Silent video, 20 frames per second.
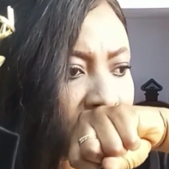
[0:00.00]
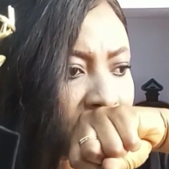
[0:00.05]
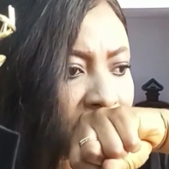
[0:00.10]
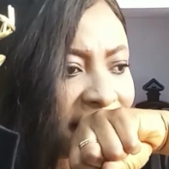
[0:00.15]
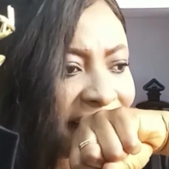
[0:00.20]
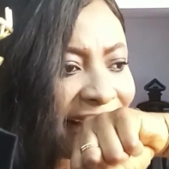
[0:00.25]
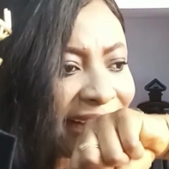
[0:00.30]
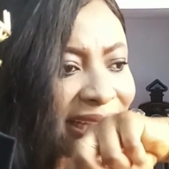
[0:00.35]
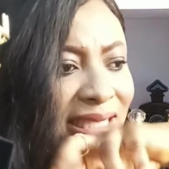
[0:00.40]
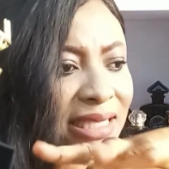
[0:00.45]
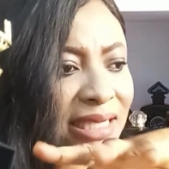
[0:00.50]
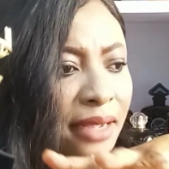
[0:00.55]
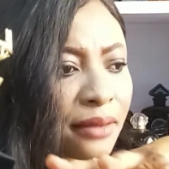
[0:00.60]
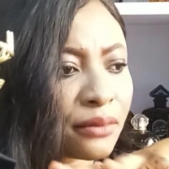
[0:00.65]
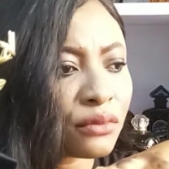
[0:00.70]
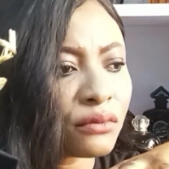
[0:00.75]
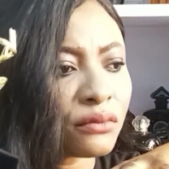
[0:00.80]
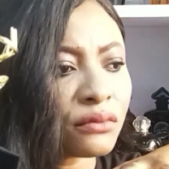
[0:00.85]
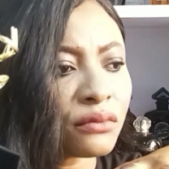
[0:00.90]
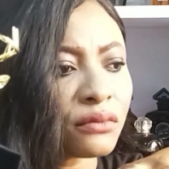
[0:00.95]
get
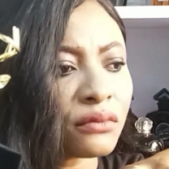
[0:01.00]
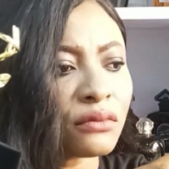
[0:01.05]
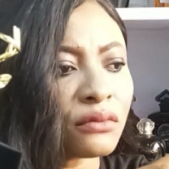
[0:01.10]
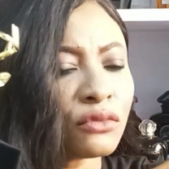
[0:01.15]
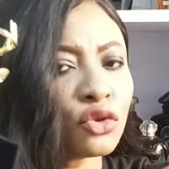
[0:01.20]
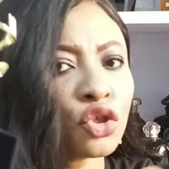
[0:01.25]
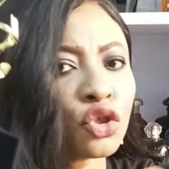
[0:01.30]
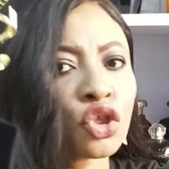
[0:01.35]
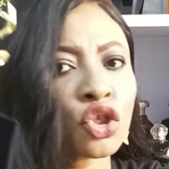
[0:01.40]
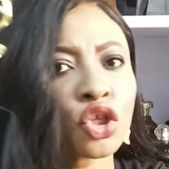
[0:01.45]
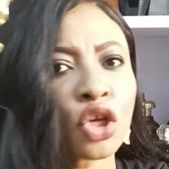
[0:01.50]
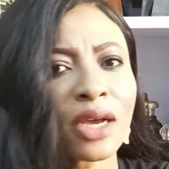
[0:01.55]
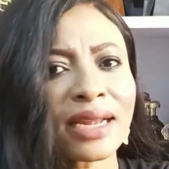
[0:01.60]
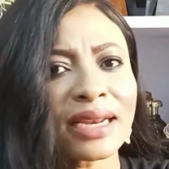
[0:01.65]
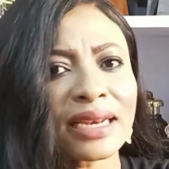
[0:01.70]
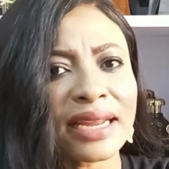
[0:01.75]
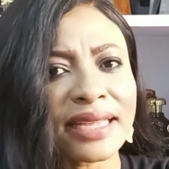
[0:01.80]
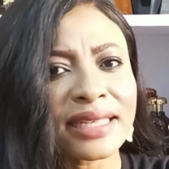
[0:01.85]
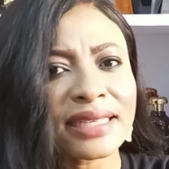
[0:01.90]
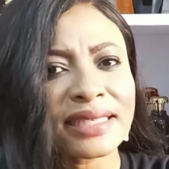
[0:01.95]
some
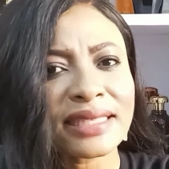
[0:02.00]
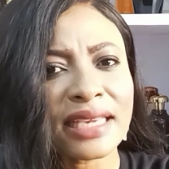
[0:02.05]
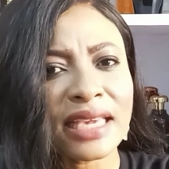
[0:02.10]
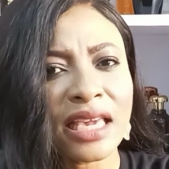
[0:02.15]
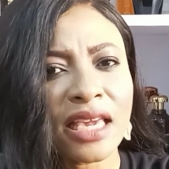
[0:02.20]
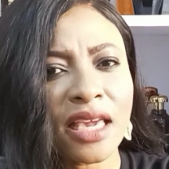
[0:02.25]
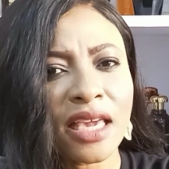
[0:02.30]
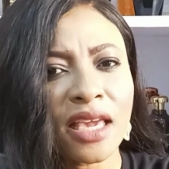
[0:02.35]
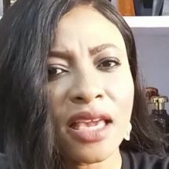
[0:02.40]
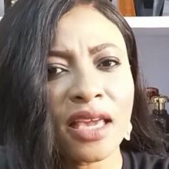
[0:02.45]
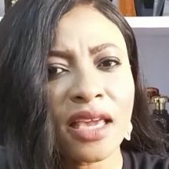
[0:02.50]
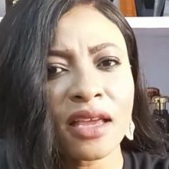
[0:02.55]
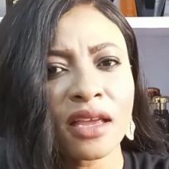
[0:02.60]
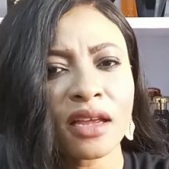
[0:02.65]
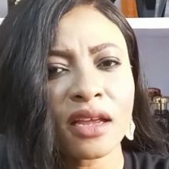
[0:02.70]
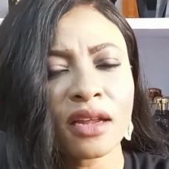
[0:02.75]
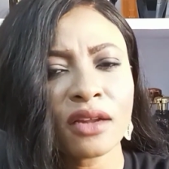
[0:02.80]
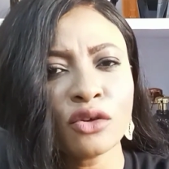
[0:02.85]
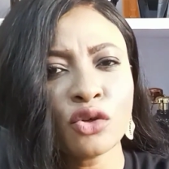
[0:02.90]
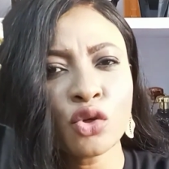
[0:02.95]
chocolatey
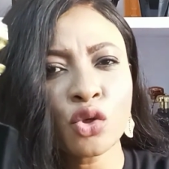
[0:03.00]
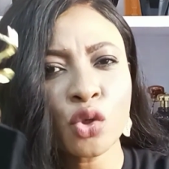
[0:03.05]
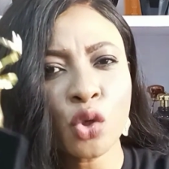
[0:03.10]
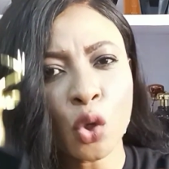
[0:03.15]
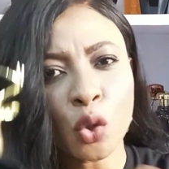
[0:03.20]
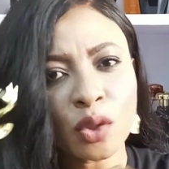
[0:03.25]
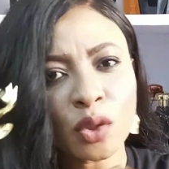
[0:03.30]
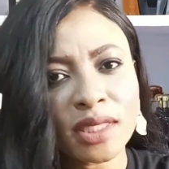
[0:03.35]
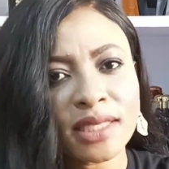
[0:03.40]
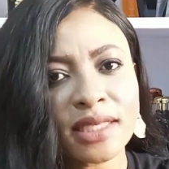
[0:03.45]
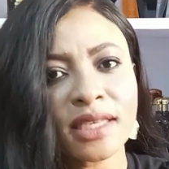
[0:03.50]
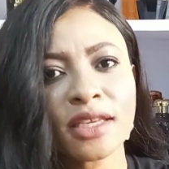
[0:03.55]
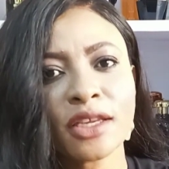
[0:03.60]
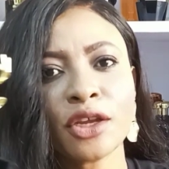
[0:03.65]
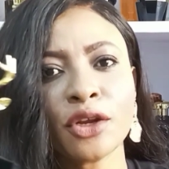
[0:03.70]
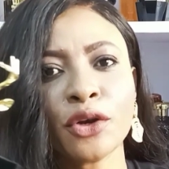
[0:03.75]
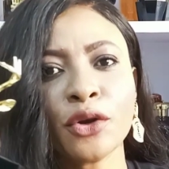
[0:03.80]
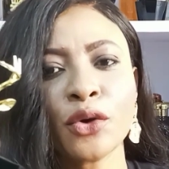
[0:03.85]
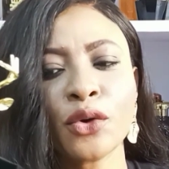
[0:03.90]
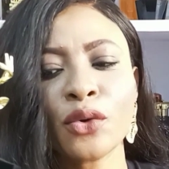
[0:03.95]
note,
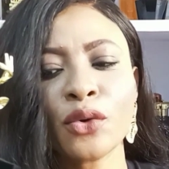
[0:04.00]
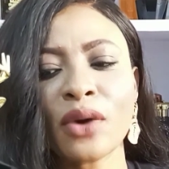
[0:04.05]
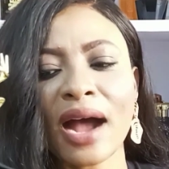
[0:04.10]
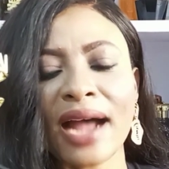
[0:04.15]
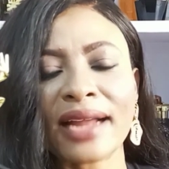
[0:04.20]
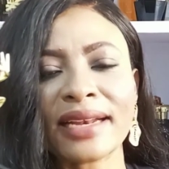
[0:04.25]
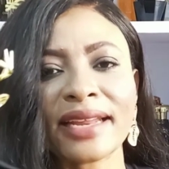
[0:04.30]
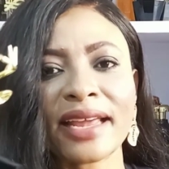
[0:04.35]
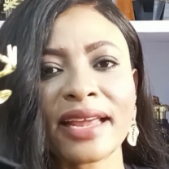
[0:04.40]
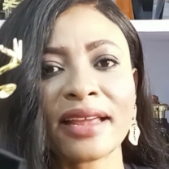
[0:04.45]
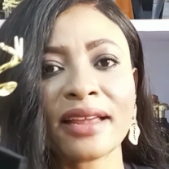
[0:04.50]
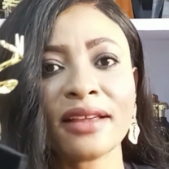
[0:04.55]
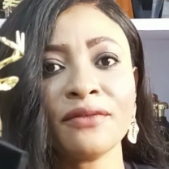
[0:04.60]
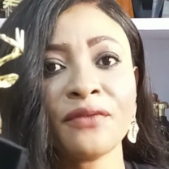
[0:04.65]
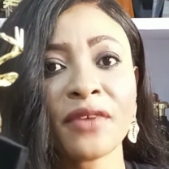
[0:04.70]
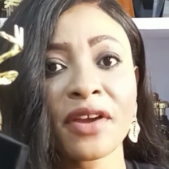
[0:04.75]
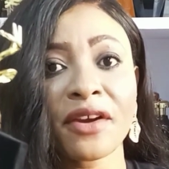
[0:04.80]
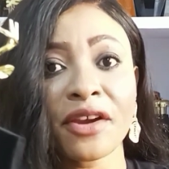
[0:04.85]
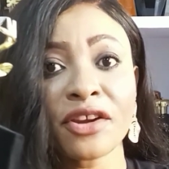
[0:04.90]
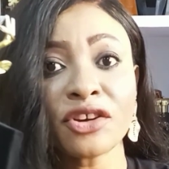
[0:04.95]
you know, at a
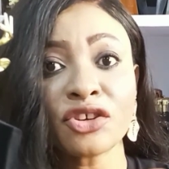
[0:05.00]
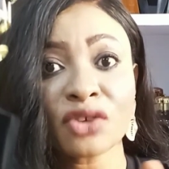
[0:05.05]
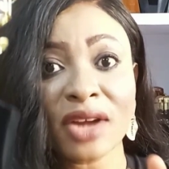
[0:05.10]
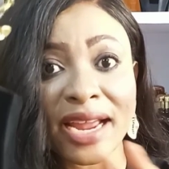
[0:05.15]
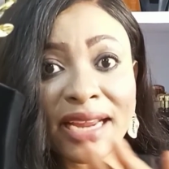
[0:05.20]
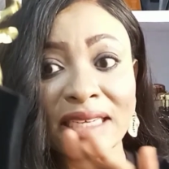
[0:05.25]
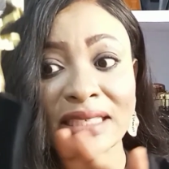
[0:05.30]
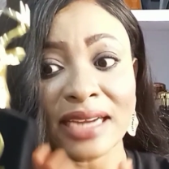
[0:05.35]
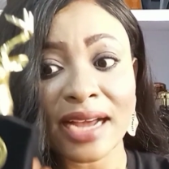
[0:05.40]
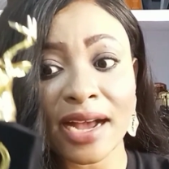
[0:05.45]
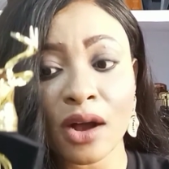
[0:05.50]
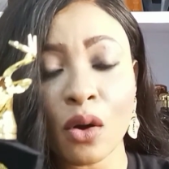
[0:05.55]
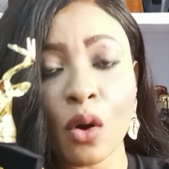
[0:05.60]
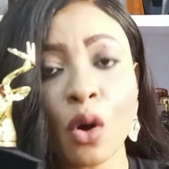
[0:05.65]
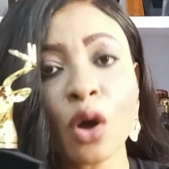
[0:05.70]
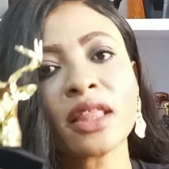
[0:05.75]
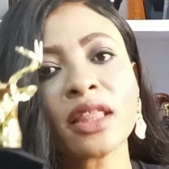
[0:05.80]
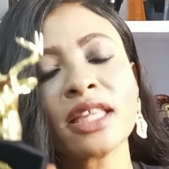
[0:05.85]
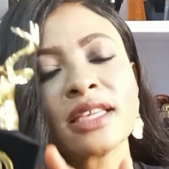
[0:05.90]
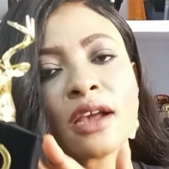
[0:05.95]
very dry down
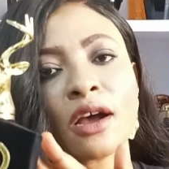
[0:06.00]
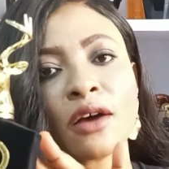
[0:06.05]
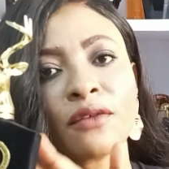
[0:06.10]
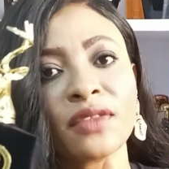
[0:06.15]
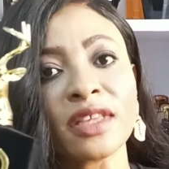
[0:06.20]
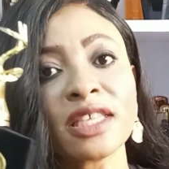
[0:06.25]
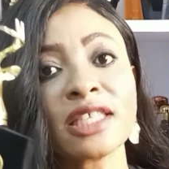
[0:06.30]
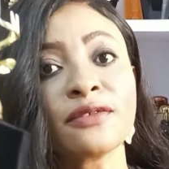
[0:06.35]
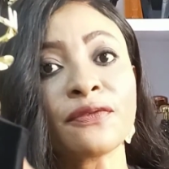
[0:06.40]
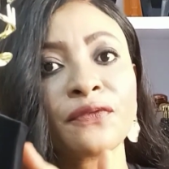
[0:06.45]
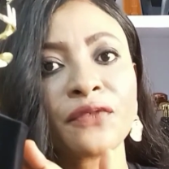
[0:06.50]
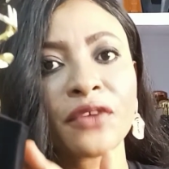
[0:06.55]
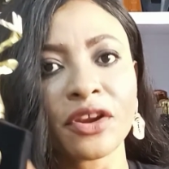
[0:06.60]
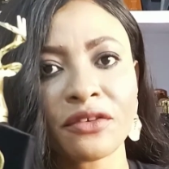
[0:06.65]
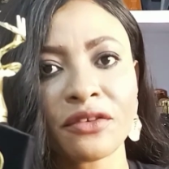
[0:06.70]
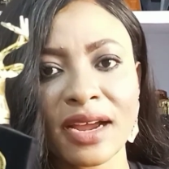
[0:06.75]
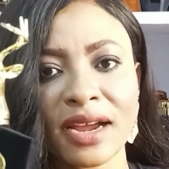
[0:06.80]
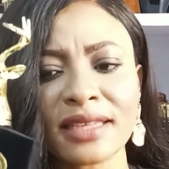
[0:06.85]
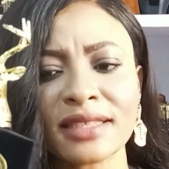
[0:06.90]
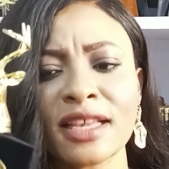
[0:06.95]
of the, of this
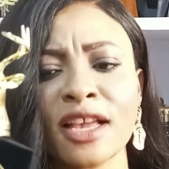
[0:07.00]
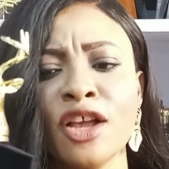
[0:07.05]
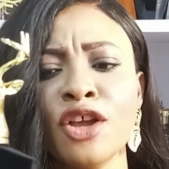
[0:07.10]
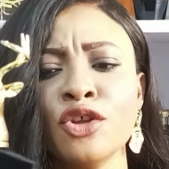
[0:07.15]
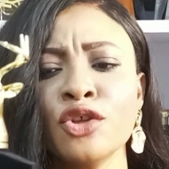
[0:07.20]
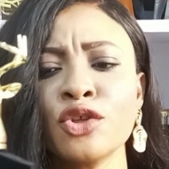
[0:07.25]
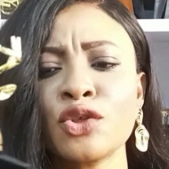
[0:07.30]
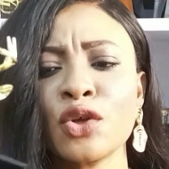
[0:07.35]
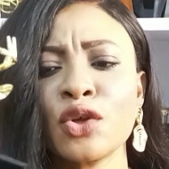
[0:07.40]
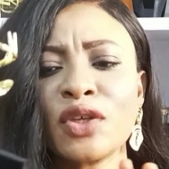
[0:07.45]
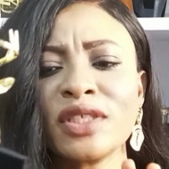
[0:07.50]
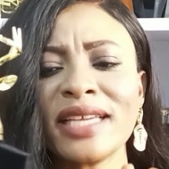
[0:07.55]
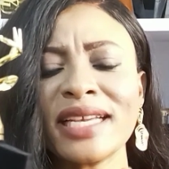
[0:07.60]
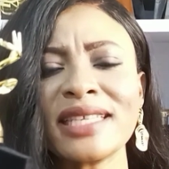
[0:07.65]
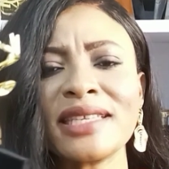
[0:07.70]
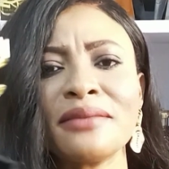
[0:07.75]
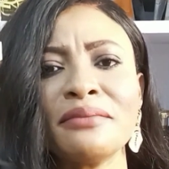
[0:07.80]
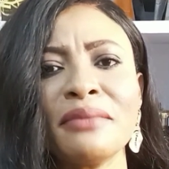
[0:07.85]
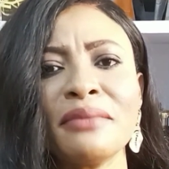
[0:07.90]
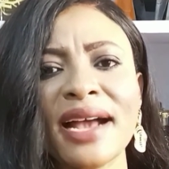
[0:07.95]
fragrance. So
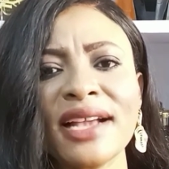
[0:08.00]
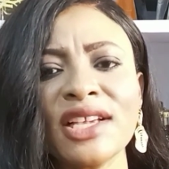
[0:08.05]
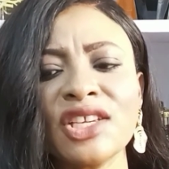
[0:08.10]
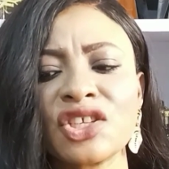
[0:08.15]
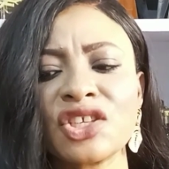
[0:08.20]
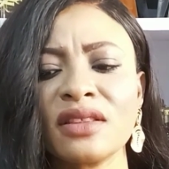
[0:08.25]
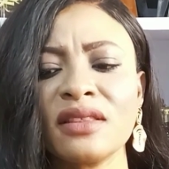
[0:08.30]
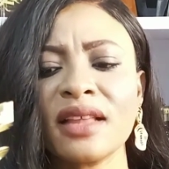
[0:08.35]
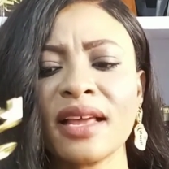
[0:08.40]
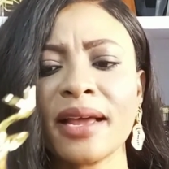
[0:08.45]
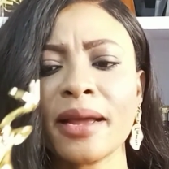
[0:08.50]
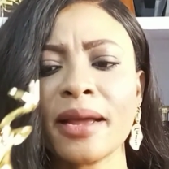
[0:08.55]
just imagine